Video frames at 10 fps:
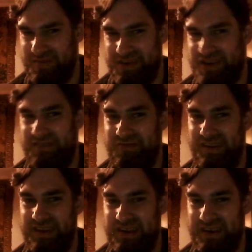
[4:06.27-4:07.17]
she
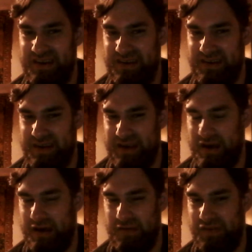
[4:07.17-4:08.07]
was in,
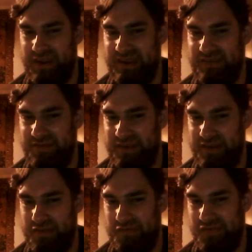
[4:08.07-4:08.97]
I think it was
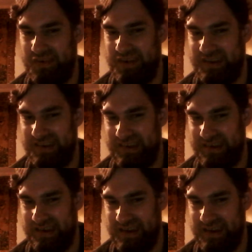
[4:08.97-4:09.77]
the first